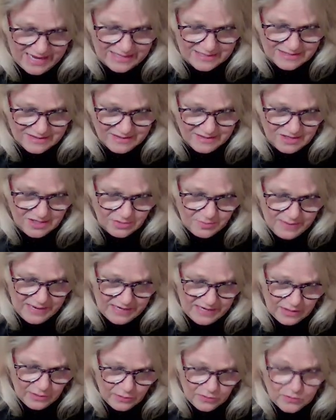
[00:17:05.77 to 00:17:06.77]
into the
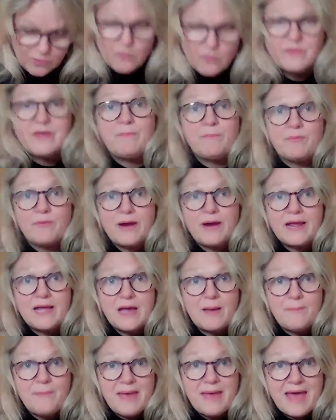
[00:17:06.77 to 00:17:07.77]
tomatoes so they break
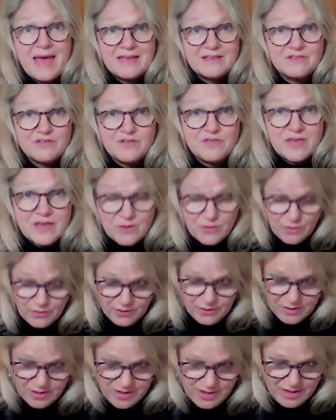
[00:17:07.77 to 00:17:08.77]
up as they cook.
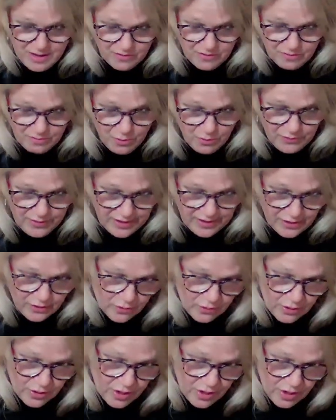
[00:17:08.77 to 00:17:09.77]
The more they
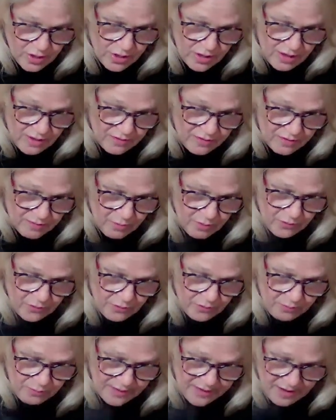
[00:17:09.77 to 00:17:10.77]
cook, the more
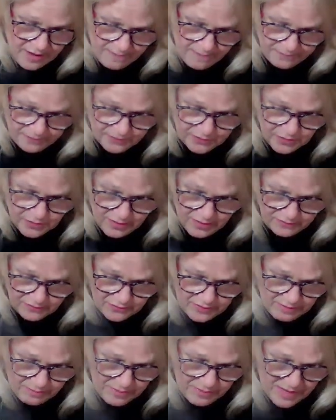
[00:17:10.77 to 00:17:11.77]
they'll break up, the
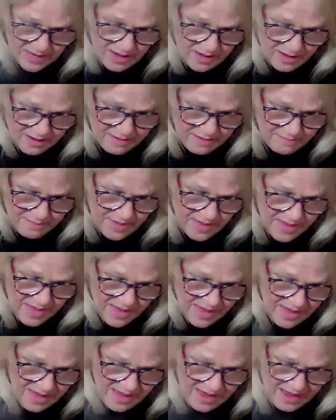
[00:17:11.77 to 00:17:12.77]
softer they become,
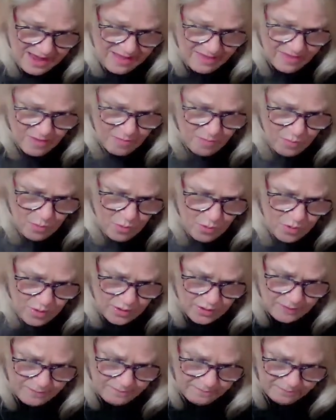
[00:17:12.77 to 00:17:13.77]
and the
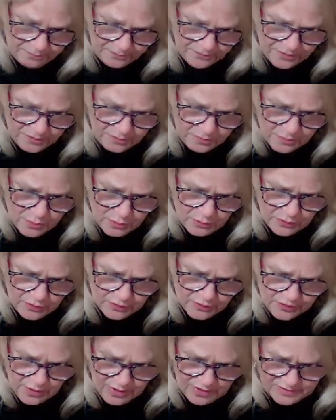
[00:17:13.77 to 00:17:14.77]
more smooth the
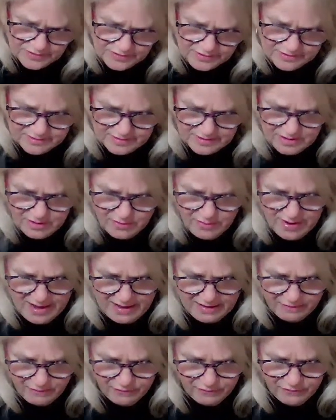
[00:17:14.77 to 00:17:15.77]
sauce is that you
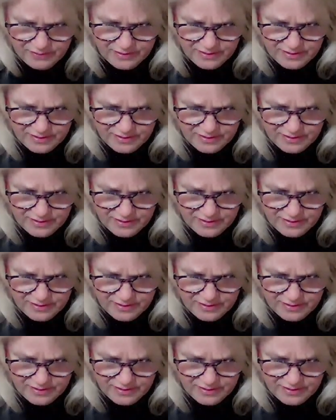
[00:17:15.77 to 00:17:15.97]
have.